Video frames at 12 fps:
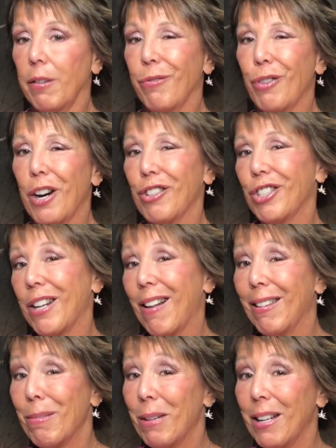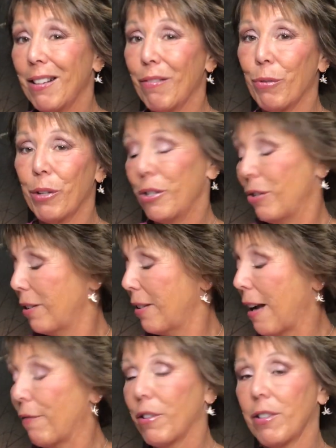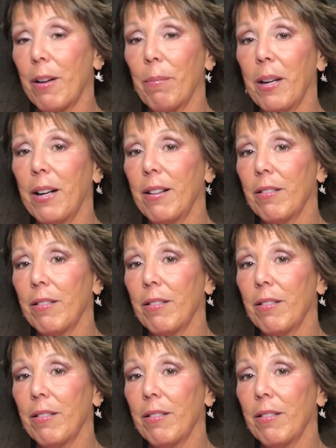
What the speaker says: fresh deli meat if we're using that for something,